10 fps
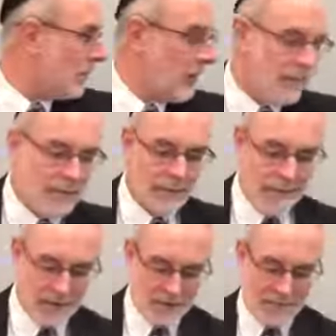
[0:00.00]
of the
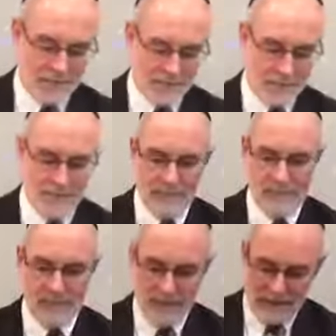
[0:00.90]
Leshem.
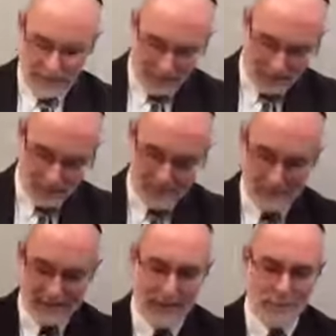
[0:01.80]
That was
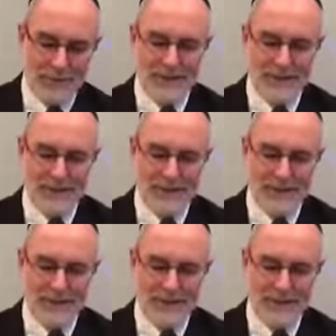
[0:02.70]
his, that was his